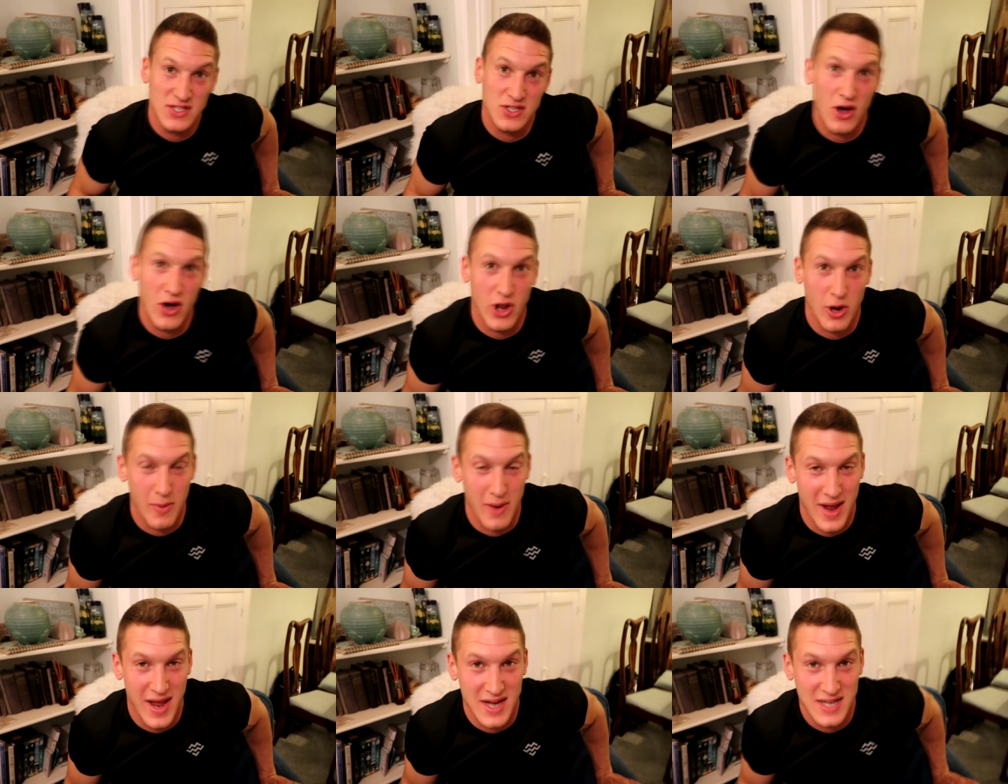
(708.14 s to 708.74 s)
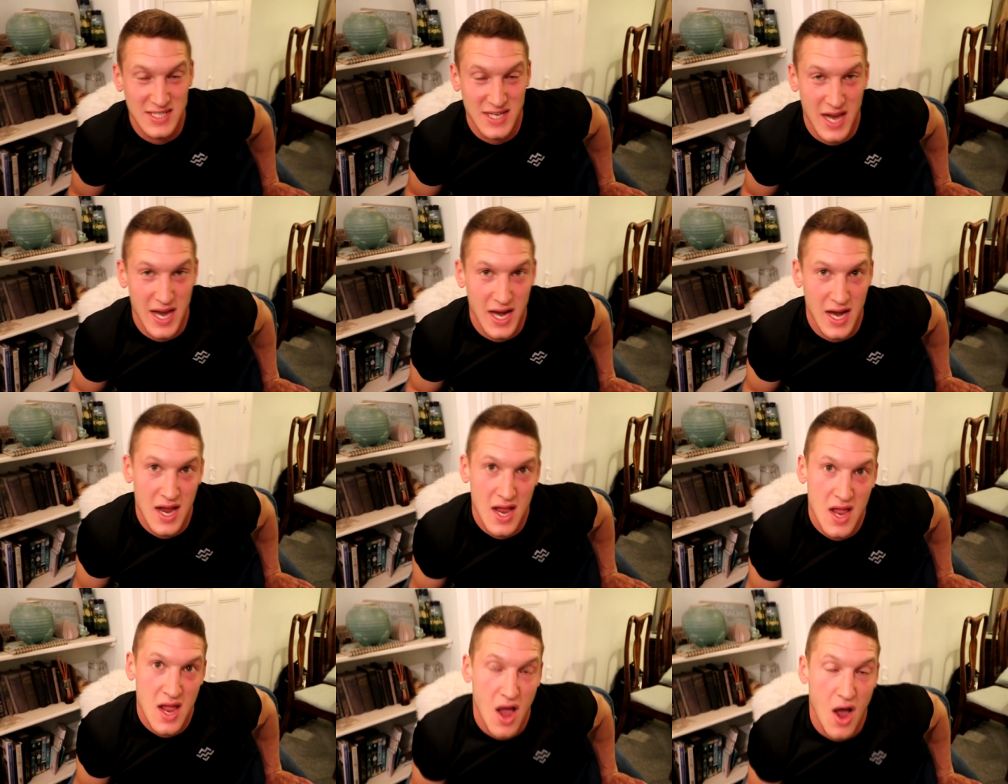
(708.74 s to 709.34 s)
sign on my head
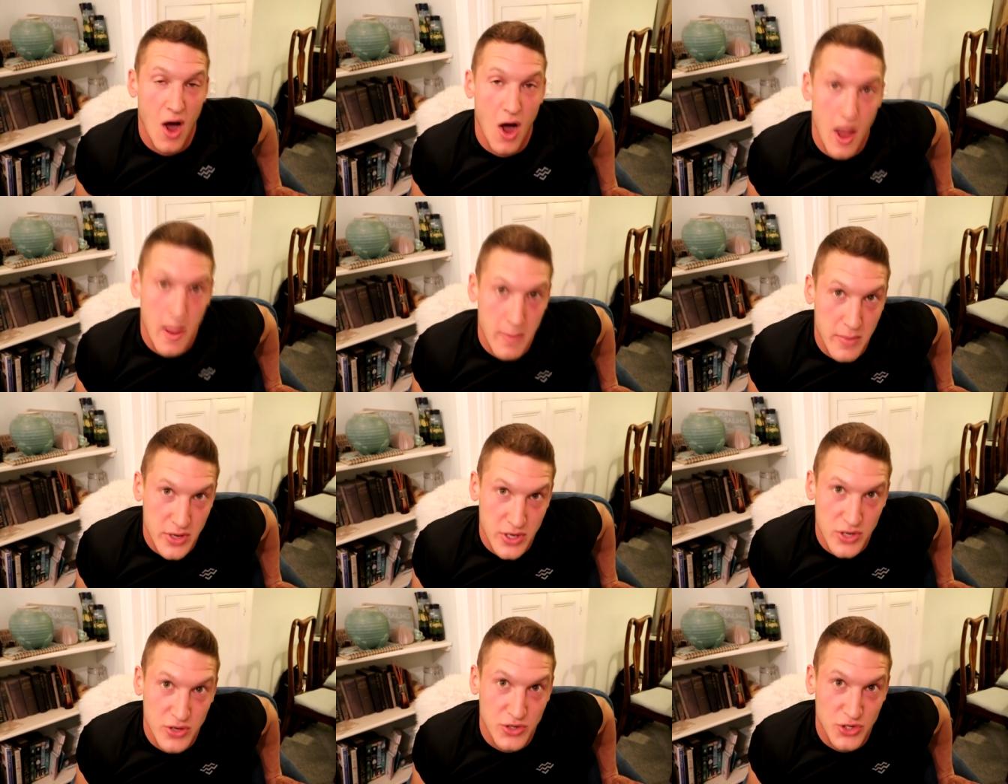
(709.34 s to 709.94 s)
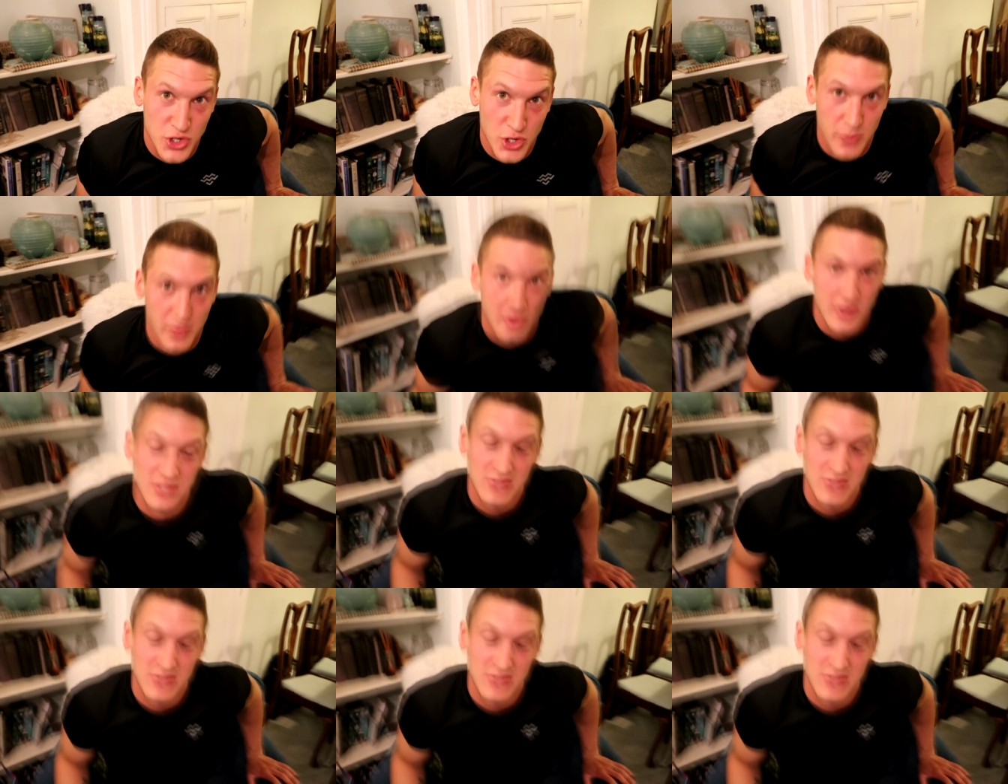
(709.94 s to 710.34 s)
saying I'm a YouTuber.